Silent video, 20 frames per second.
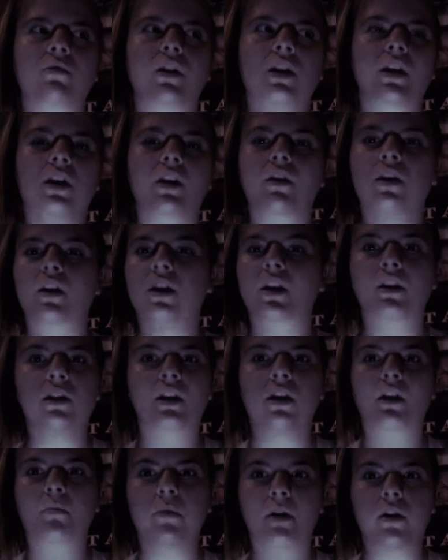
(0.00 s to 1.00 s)
to hear
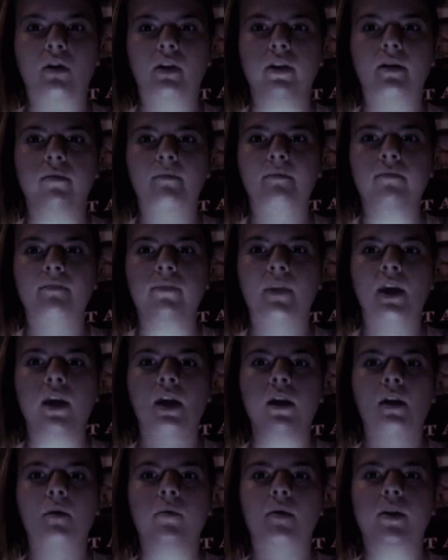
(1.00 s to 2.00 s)
anything about him
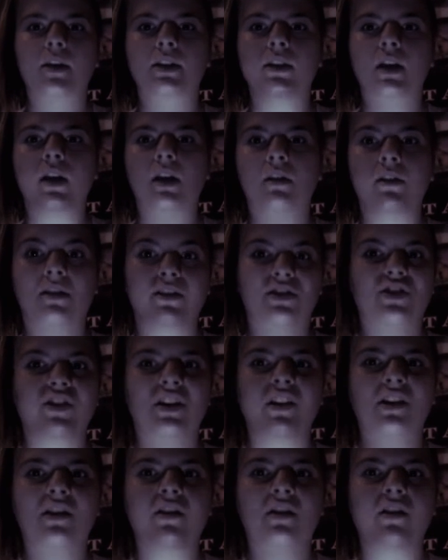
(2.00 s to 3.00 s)
because I
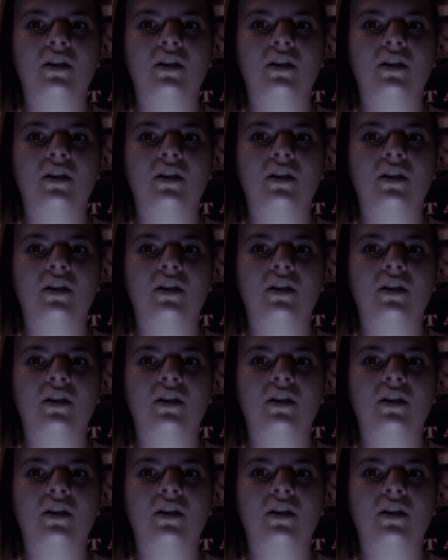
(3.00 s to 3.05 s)
legit